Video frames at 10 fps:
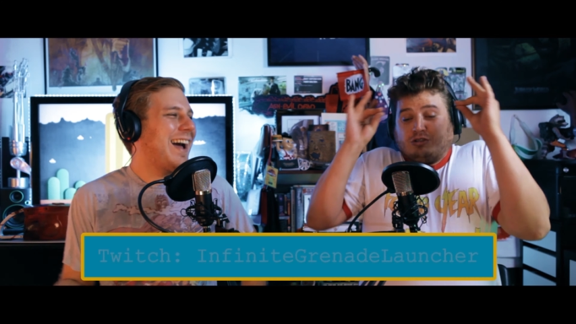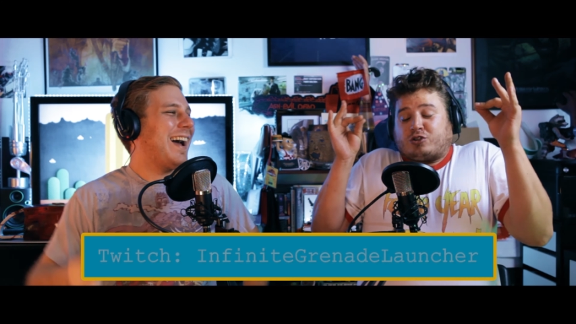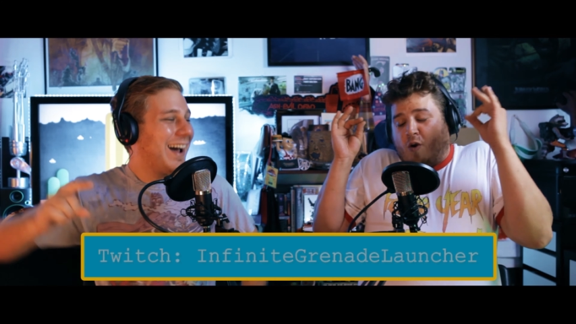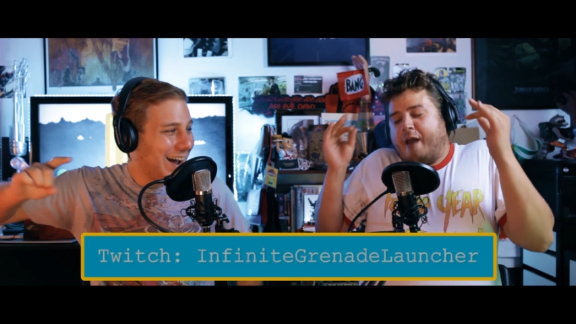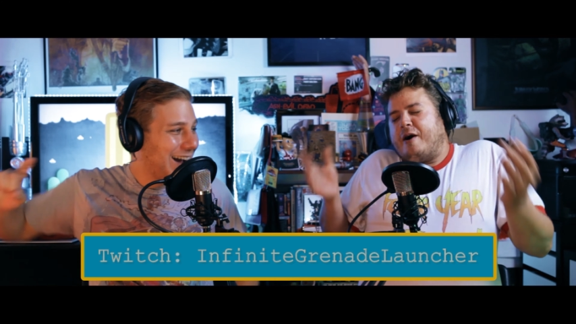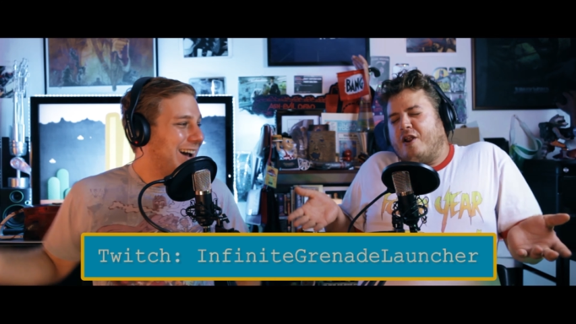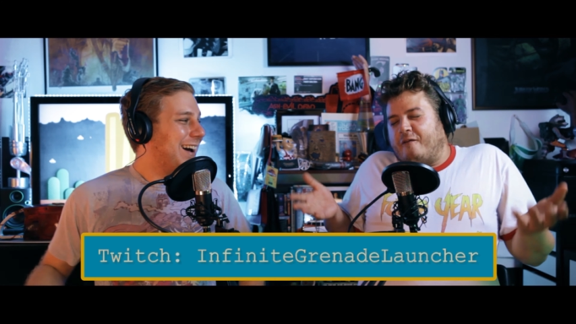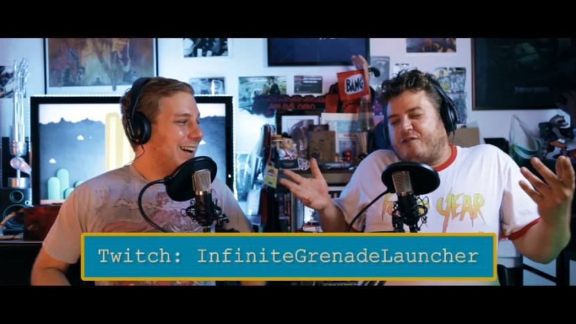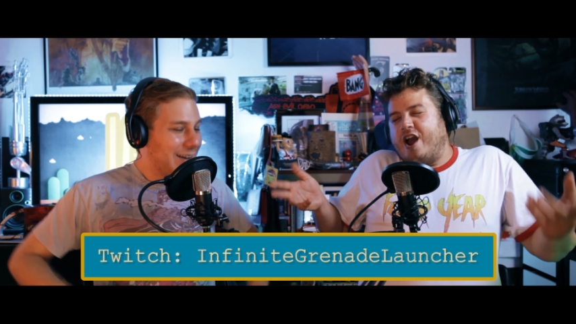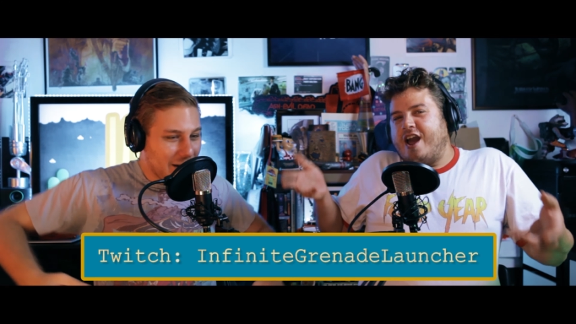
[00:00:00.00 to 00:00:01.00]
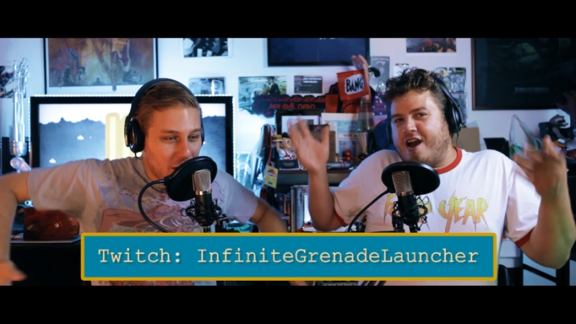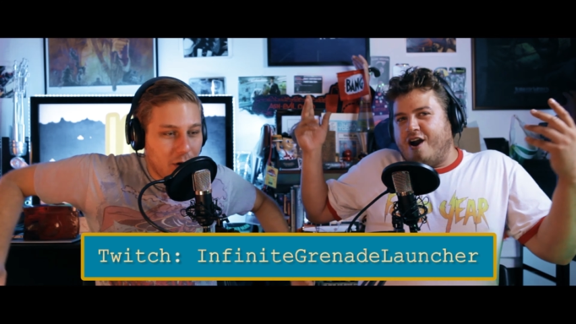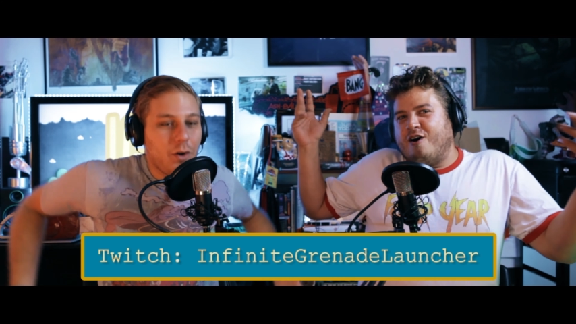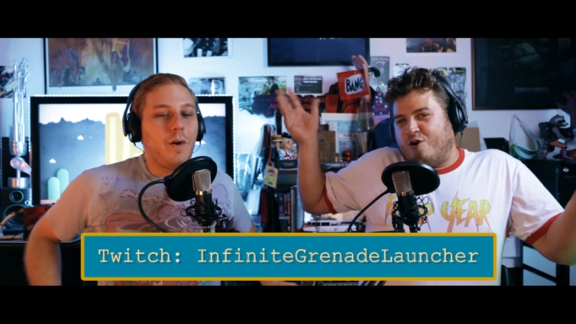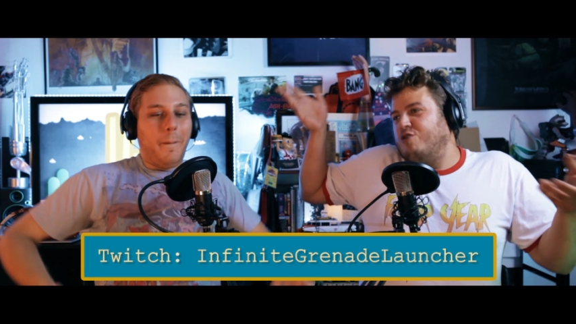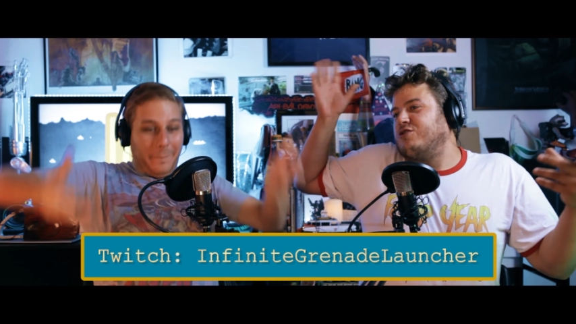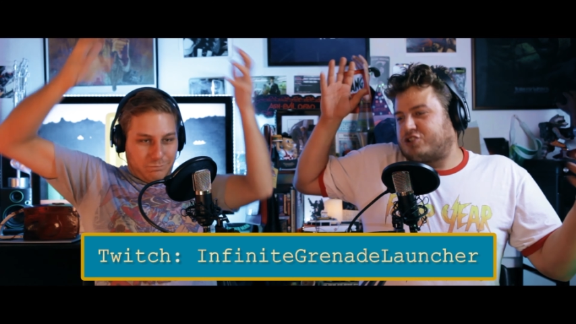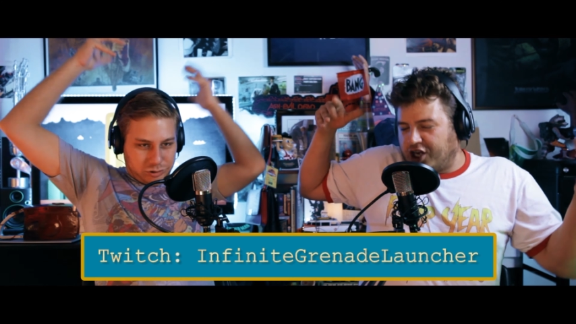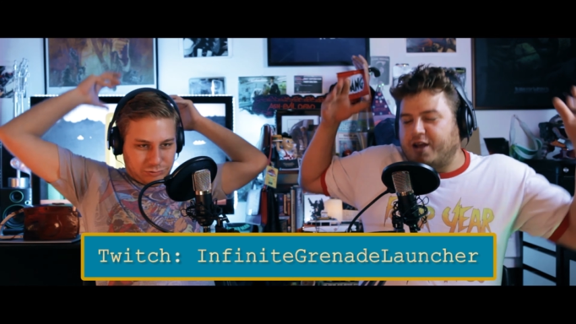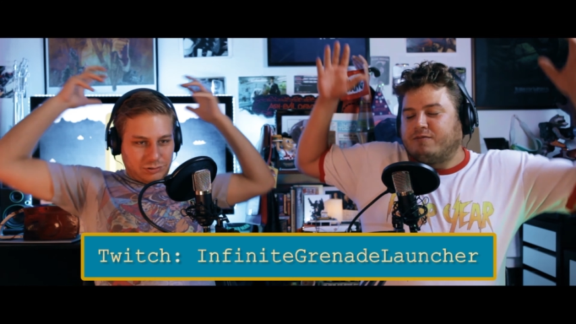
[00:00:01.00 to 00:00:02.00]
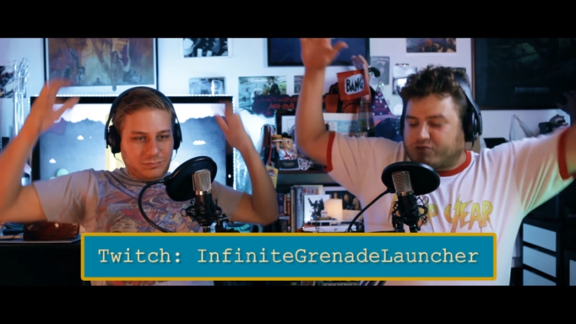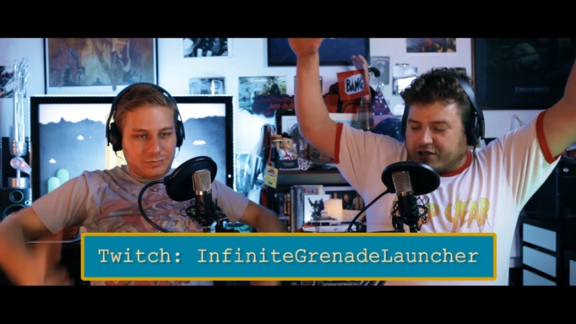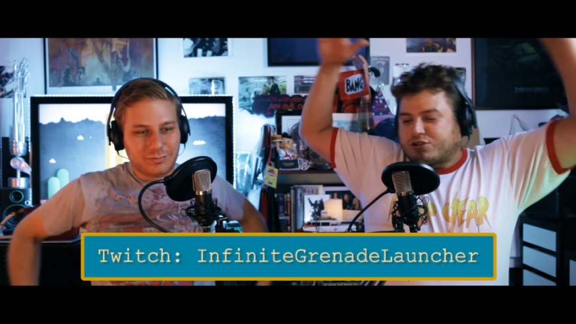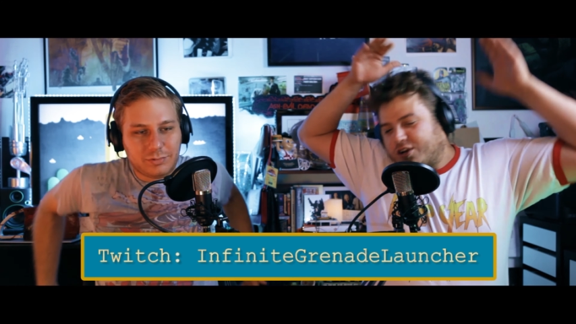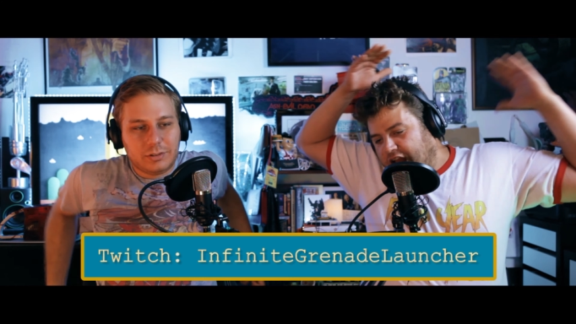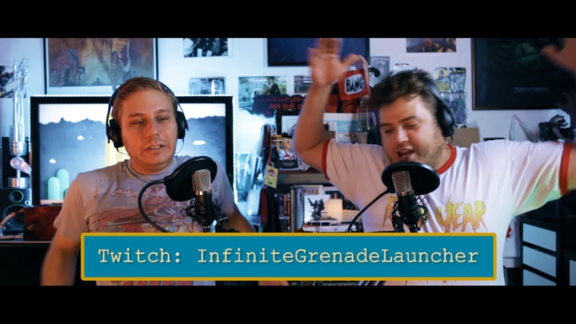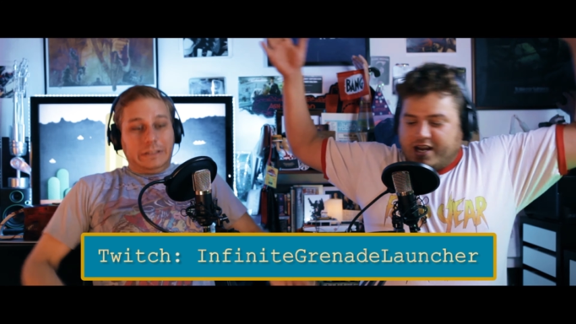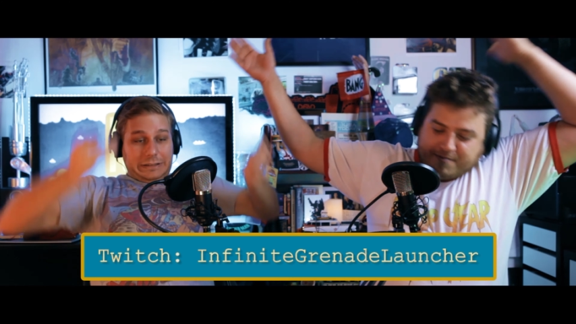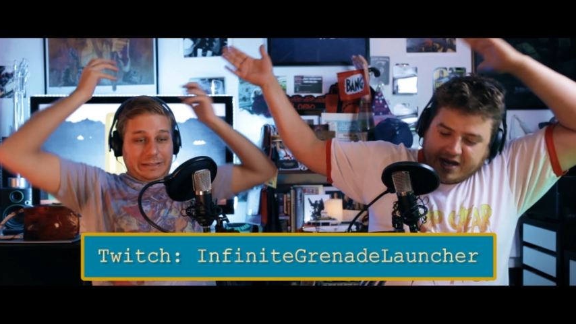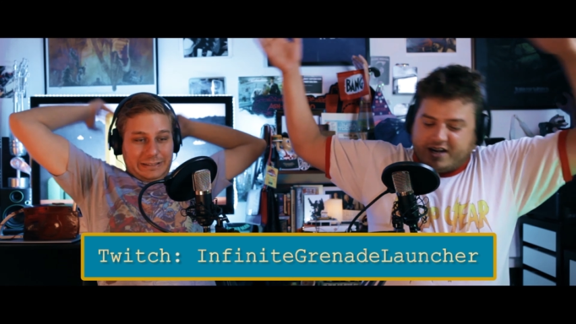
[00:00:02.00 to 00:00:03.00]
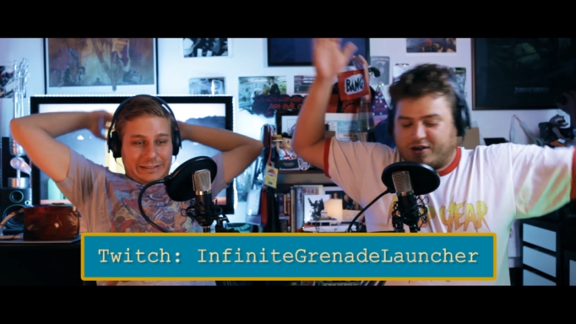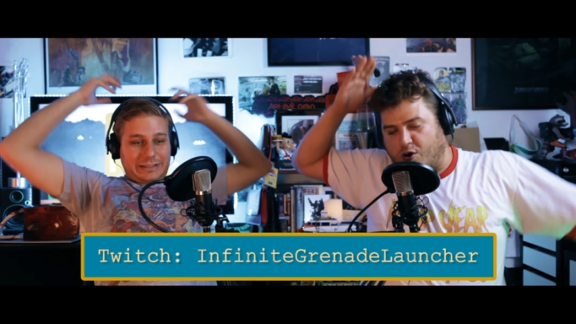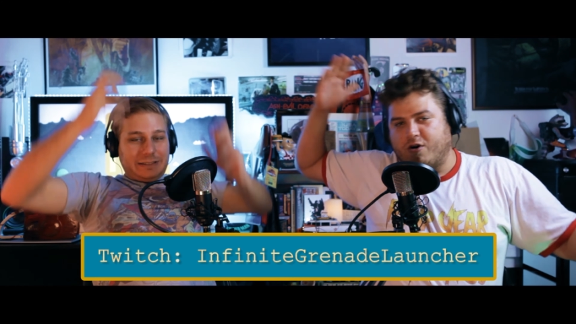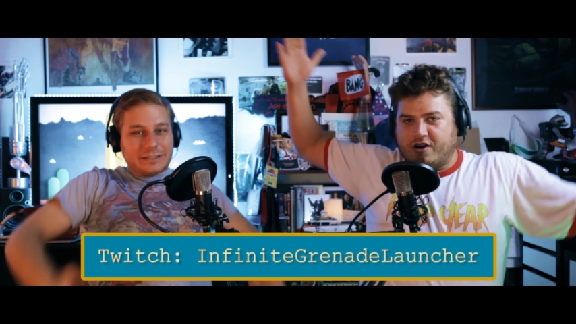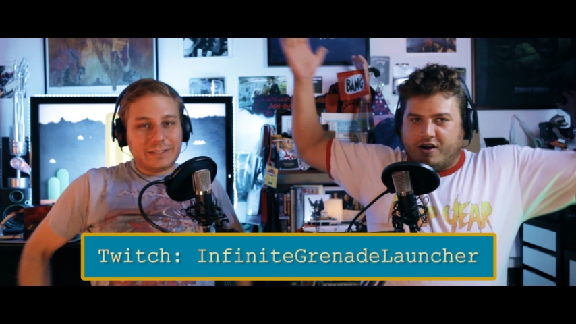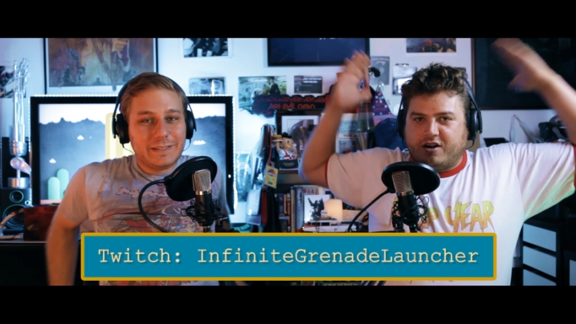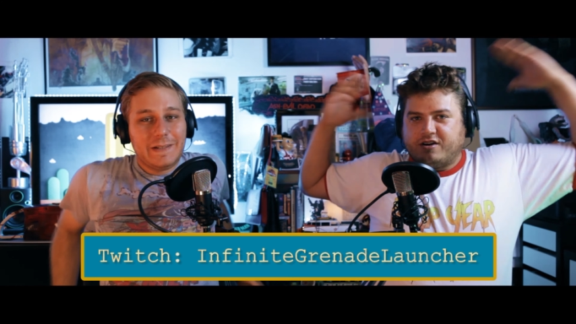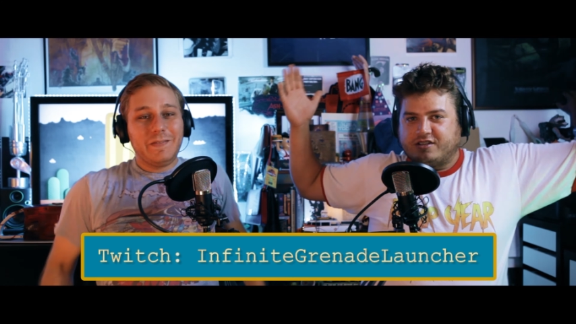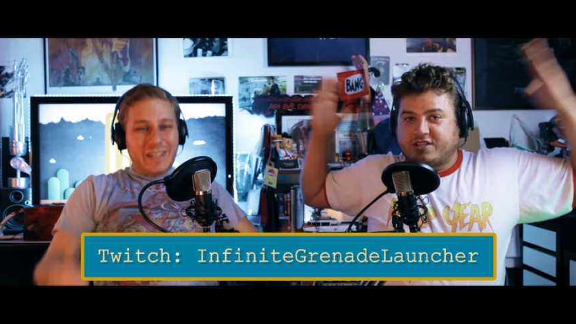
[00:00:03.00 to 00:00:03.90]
Speaker 1: Squirm on the floor, Tim's Retro Gaming Corner. And